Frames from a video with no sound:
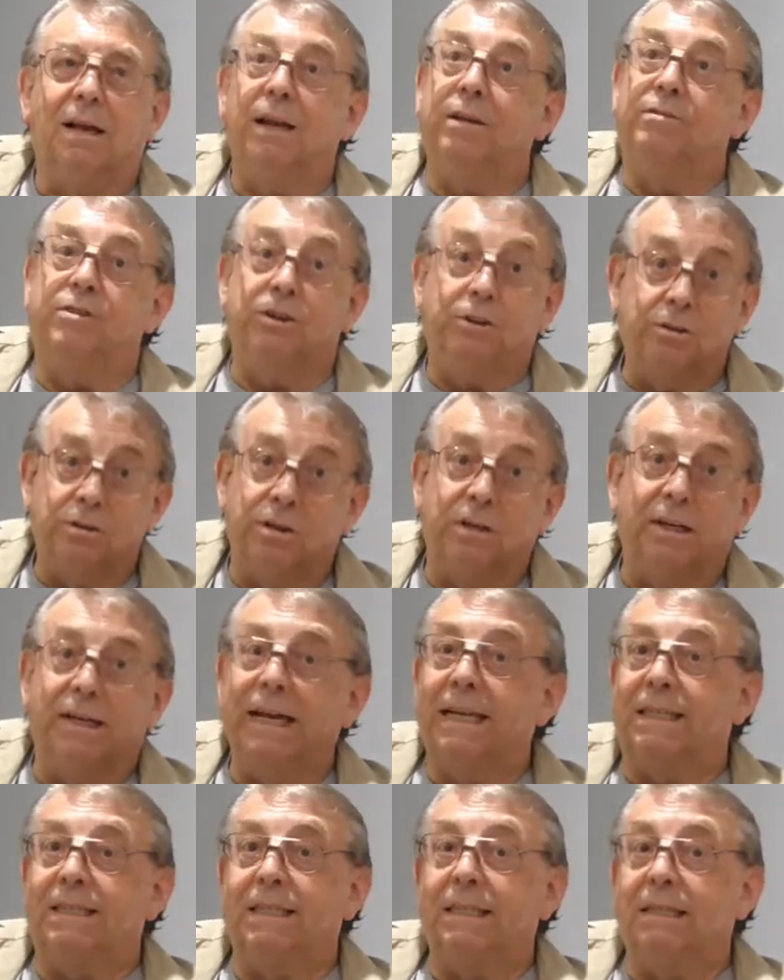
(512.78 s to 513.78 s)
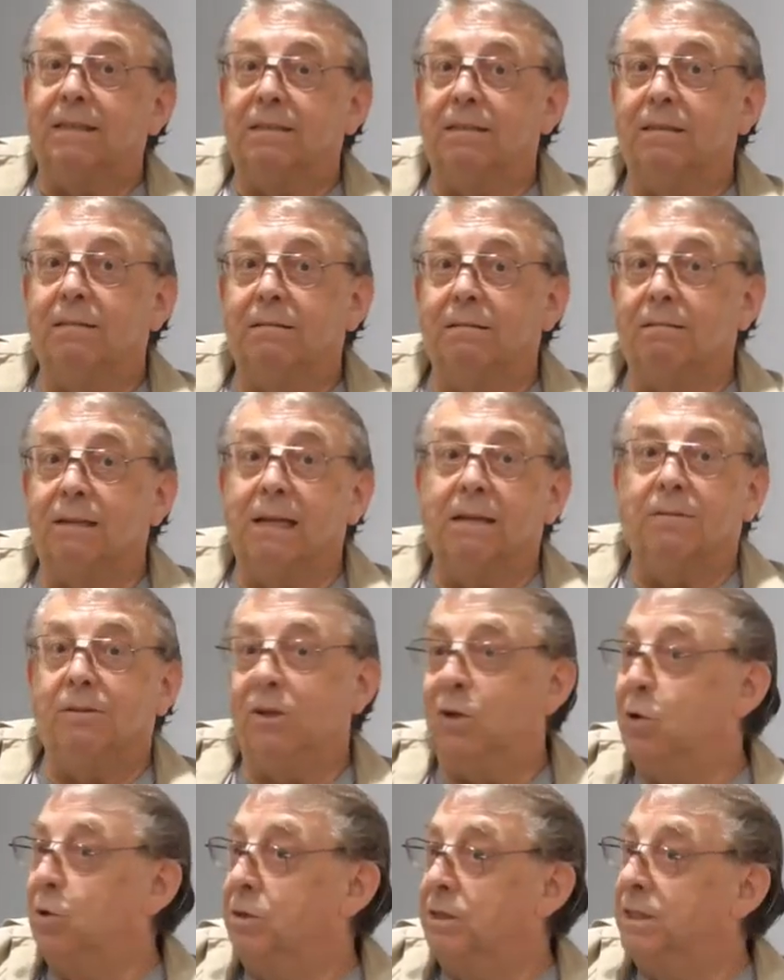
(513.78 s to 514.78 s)
And if she doesn't get it, then
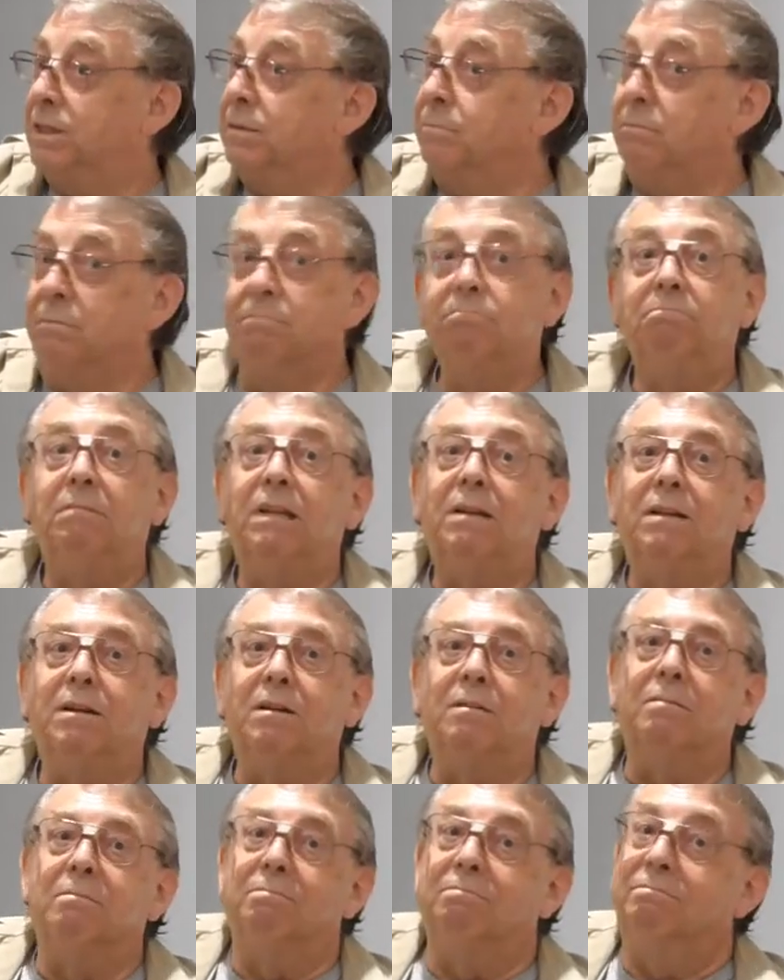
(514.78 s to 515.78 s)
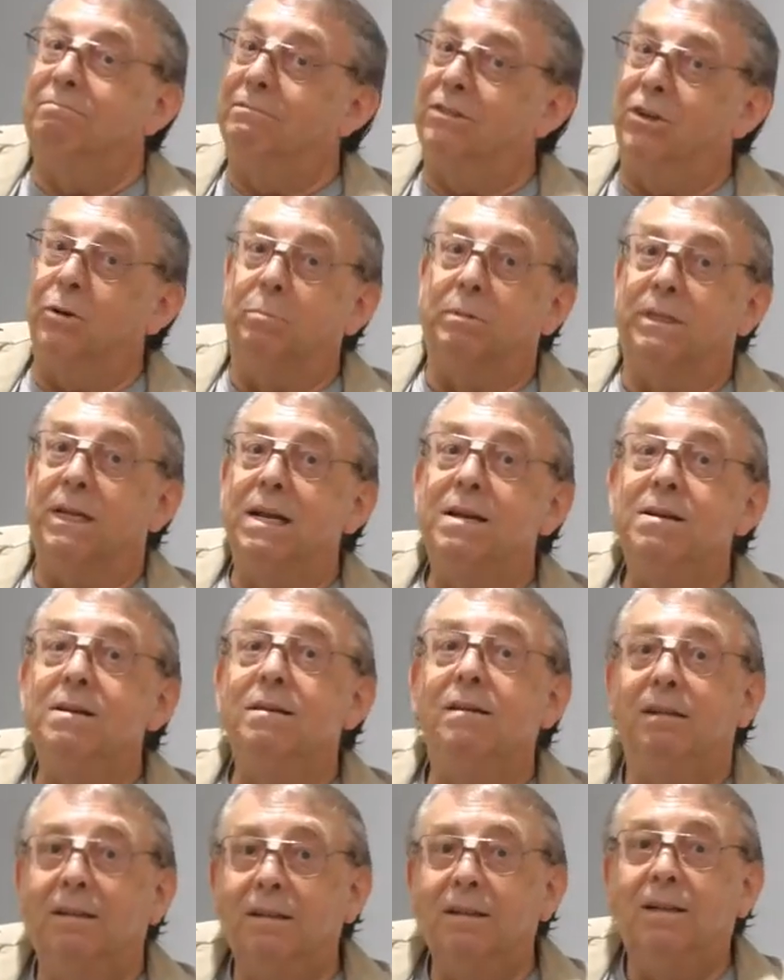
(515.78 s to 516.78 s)
the autism comes
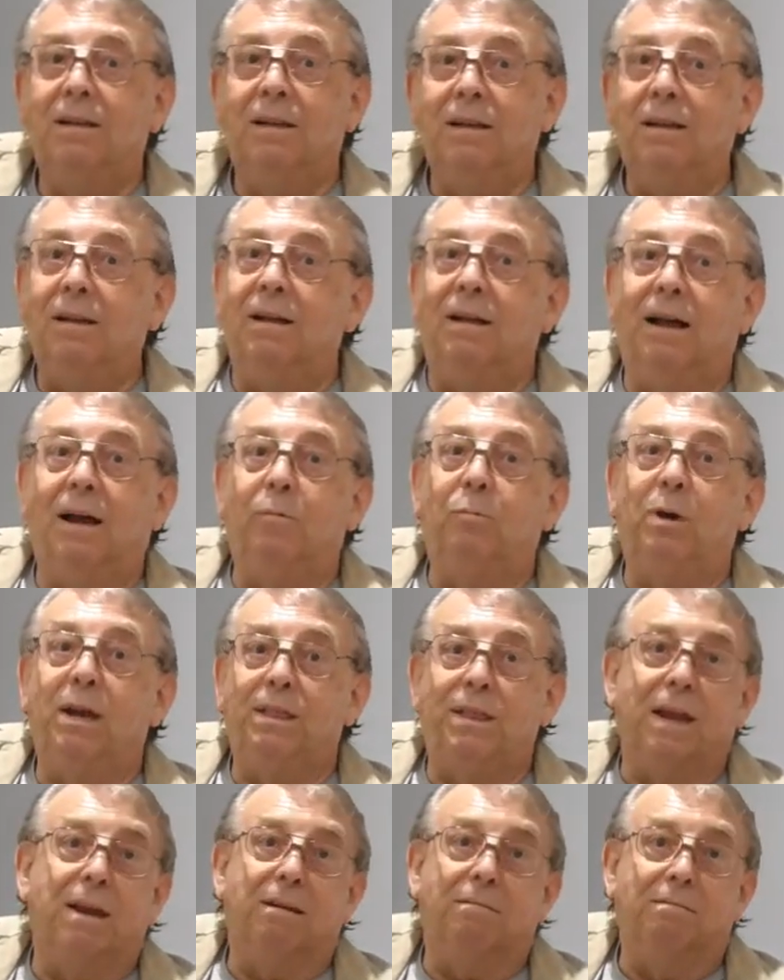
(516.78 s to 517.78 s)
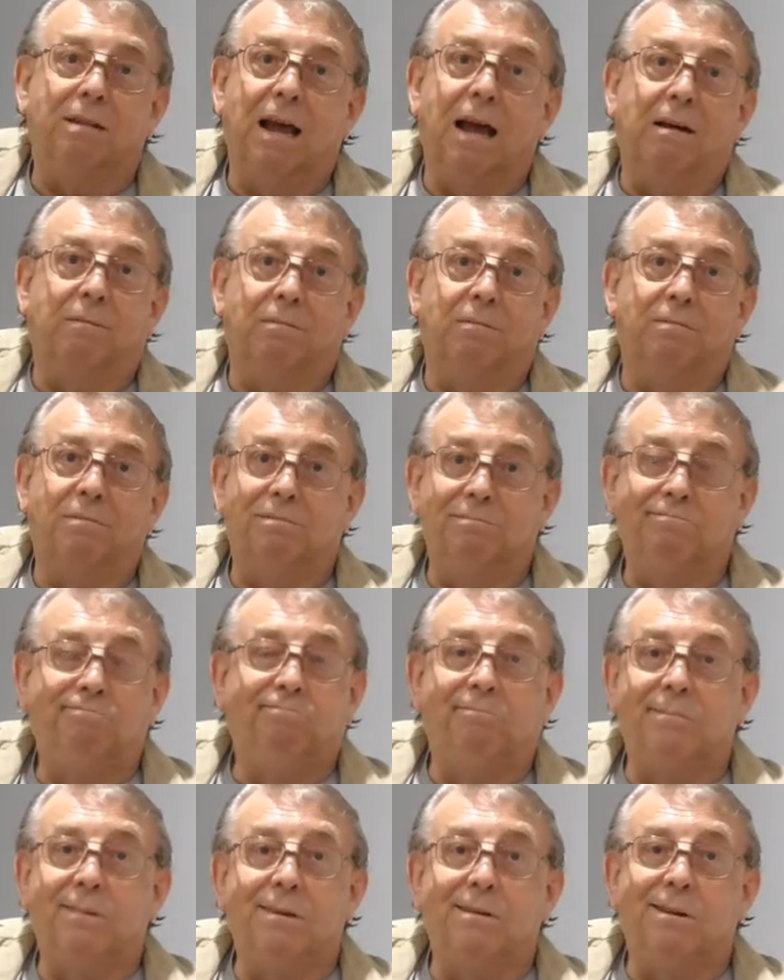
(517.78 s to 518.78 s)
in, and we then have
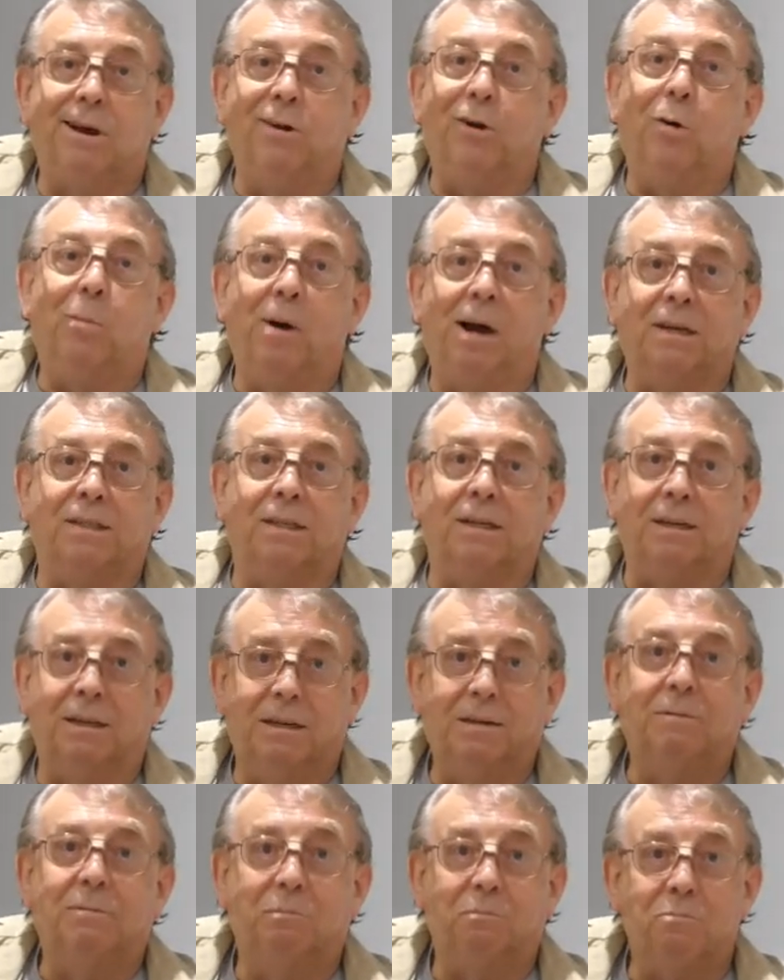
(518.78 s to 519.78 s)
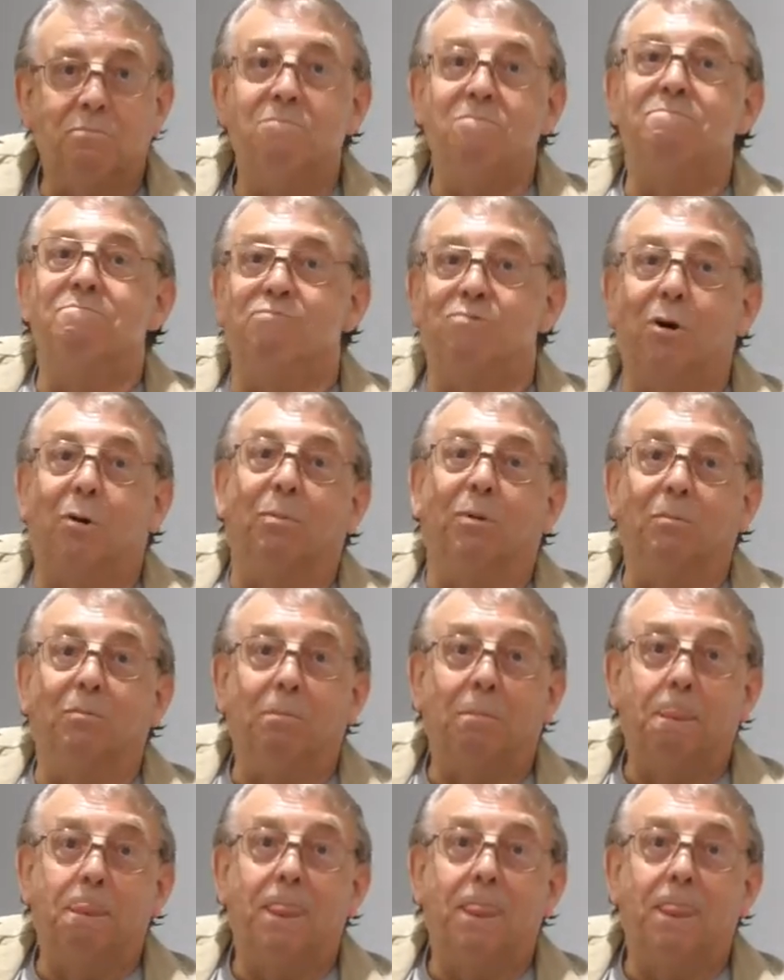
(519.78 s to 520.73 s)
an almighty problem.